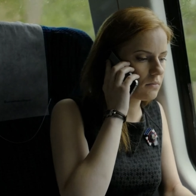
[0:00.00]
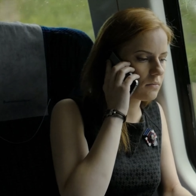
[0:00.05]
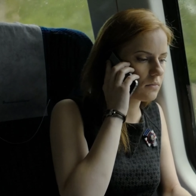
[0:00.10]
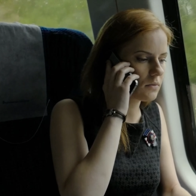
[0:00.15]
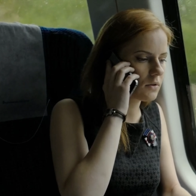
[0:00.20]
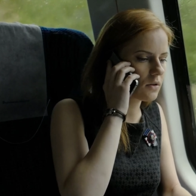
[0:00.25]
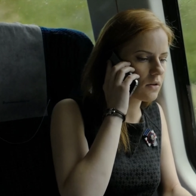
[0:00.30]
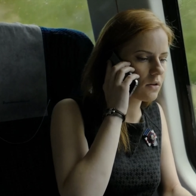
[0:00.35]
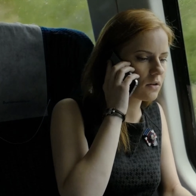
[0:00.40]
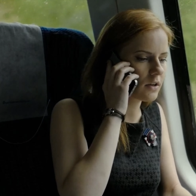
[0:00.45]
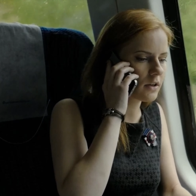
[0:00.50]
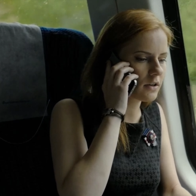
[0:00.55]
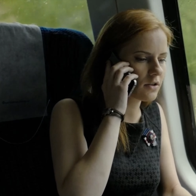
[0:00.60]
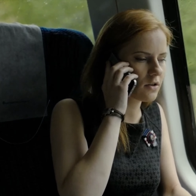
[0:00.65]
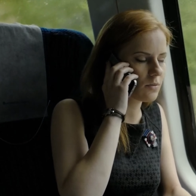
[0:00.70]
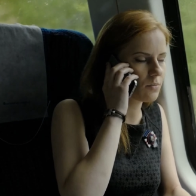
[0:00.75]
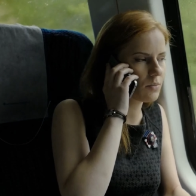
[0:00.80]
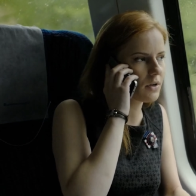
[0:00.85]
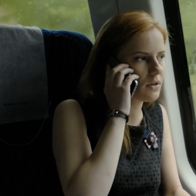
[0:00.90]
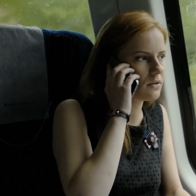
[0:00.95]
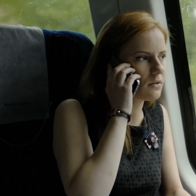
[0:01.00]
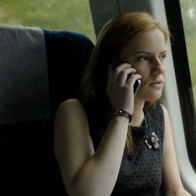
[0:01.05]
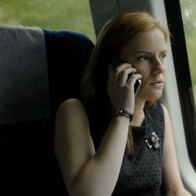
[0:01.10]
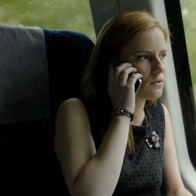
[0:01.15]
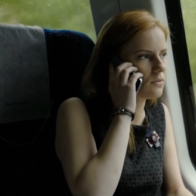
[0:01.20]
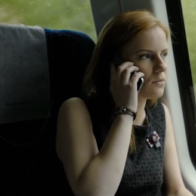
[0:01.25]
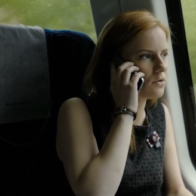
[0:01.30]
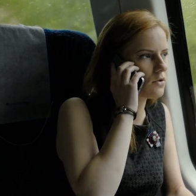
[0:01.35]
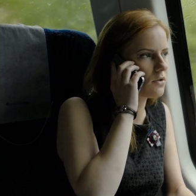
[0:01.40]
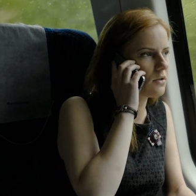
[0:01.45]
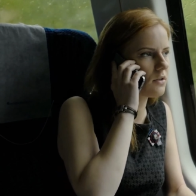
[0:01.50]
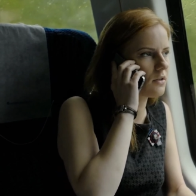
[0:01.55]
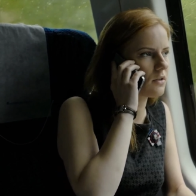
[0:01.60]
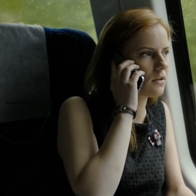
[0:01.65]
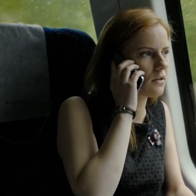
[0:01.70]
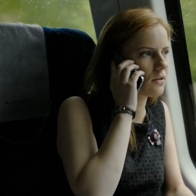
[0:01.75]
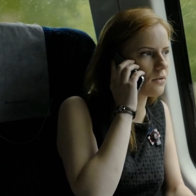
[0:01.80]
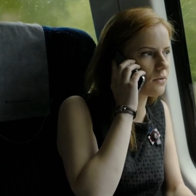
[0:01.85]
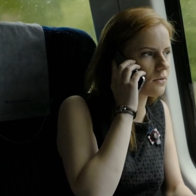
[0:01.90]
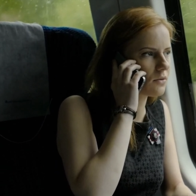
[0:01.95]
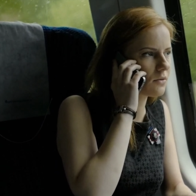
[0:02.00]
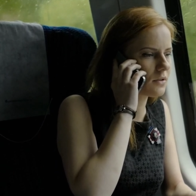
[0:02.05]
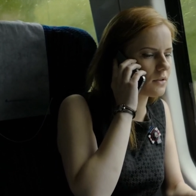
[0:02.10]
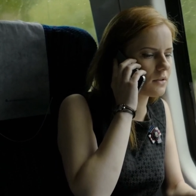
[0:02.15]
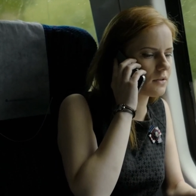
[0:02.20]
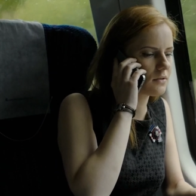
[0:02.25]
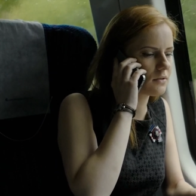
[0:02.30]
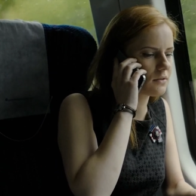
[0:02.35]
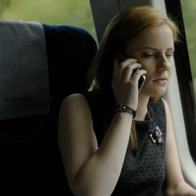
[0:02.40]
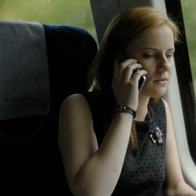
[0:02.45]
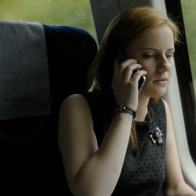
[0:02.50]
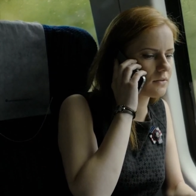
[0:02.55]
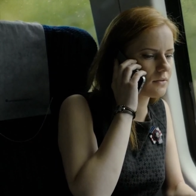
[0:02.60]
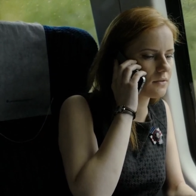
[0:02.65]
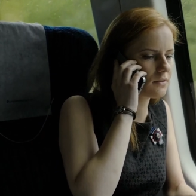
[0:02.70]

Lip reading: being added to the buyer pool for condos, right?